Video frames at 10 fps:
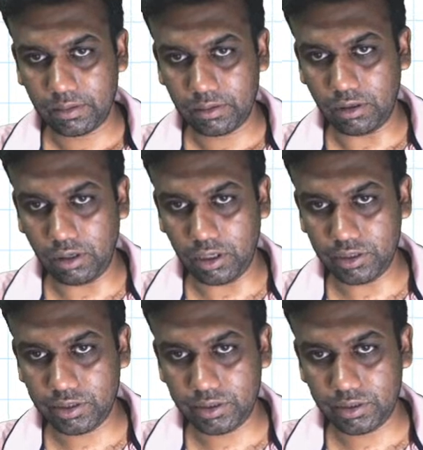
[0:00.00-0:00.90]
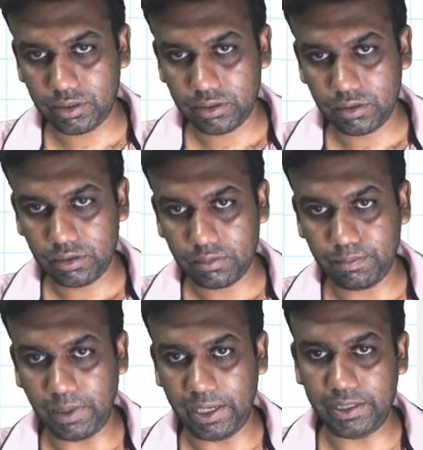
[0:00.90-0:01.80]
cos
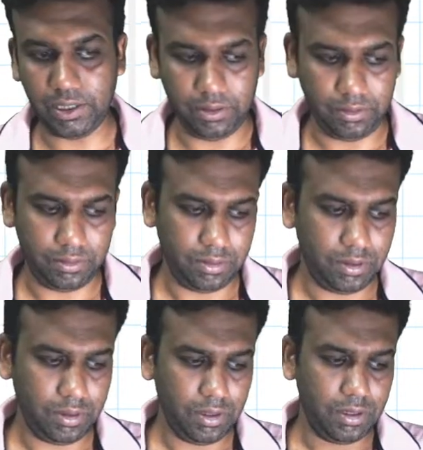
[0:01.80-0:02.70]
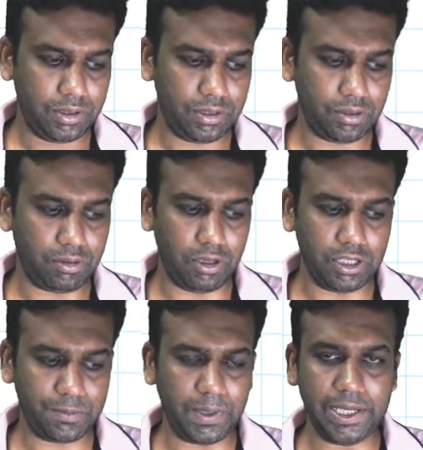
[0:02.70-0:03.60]
pi t. So
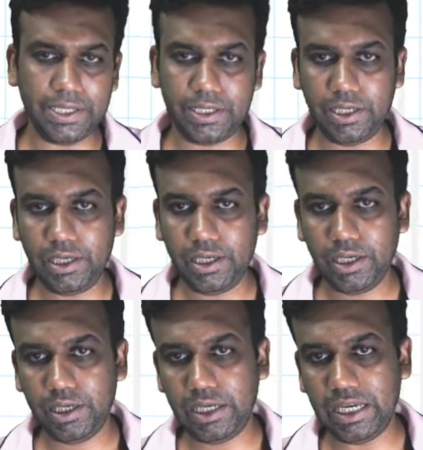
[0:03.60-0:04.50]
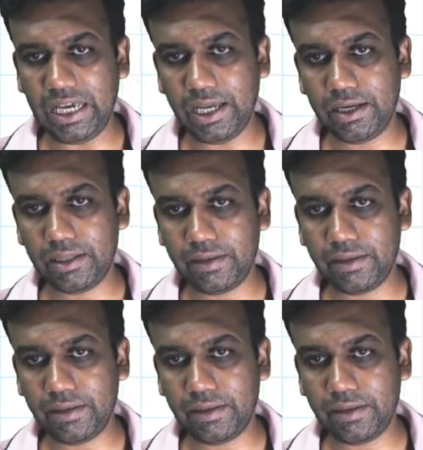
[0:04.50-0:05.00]
cos pi t, here the